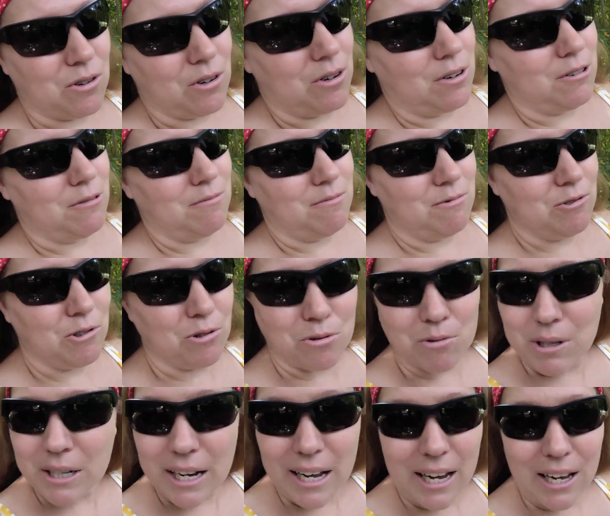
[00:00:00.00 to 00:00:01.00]
or
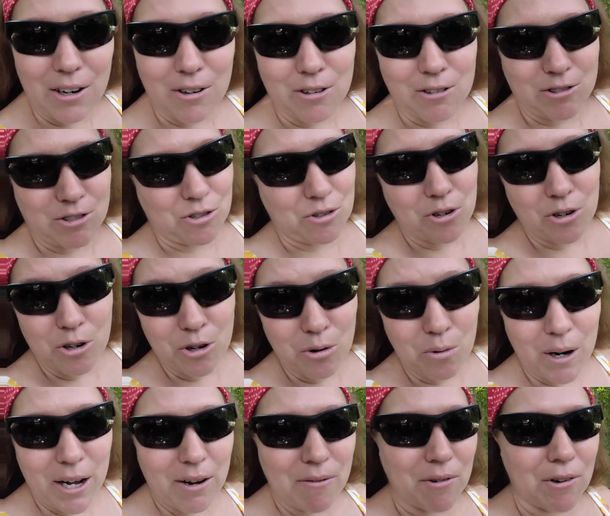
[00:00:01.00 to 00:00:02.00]
creators or
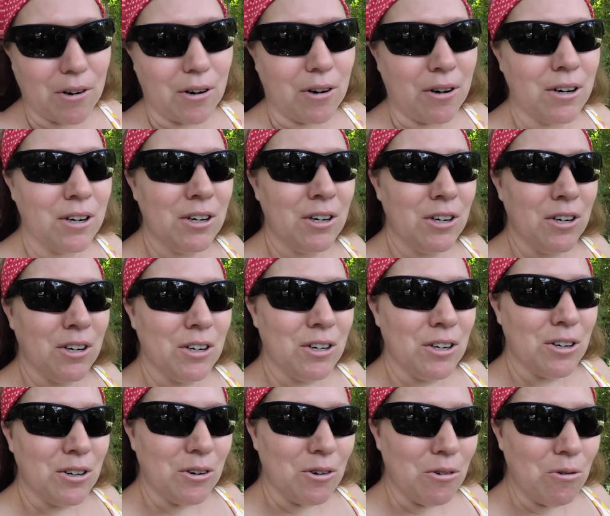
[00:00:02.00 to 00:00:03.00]
whoever
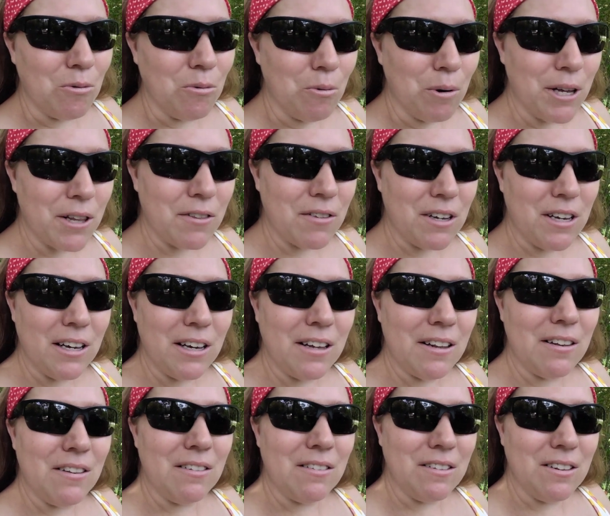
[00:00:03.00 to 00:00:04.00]

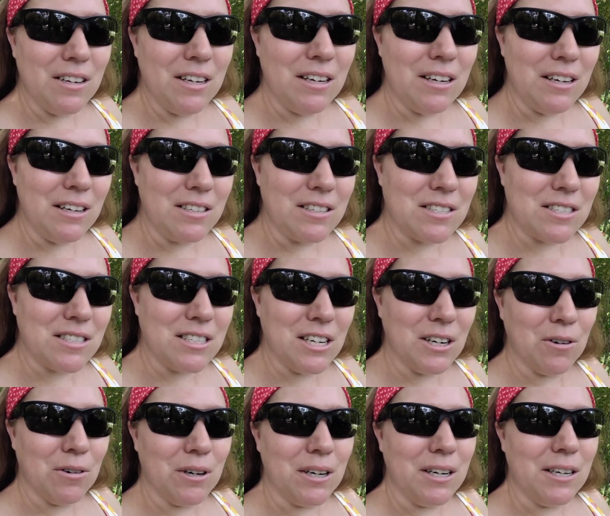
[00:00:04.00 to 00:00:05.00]
within the
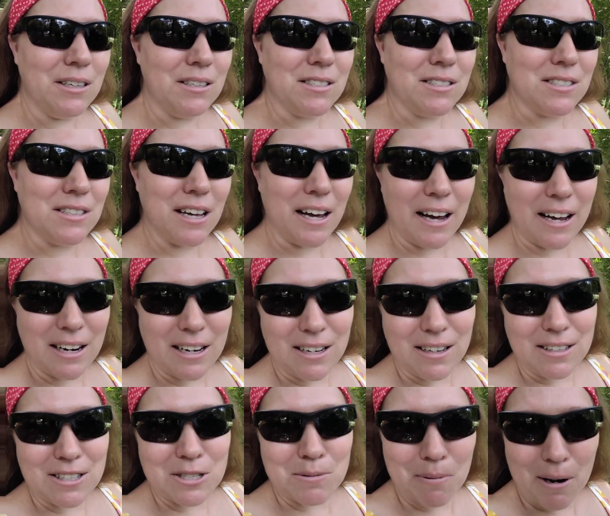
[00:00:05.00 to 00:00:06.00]
series that
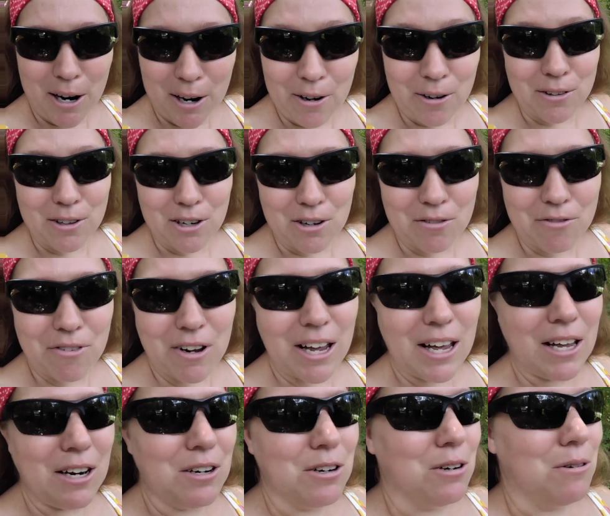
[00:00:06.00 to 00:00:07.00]
inspired their
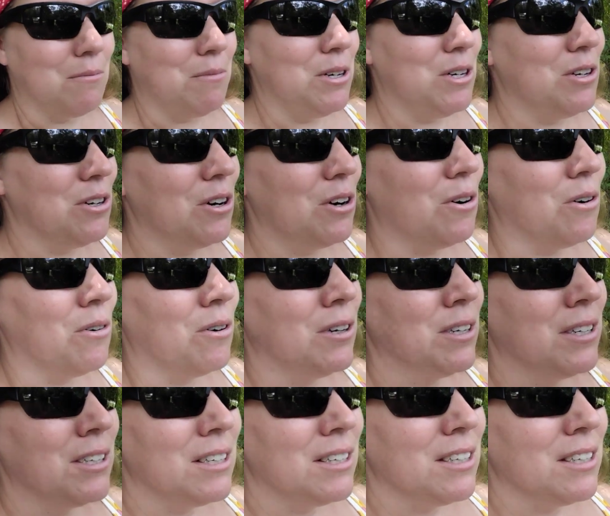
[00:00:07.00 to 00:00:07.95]
fandom, you know.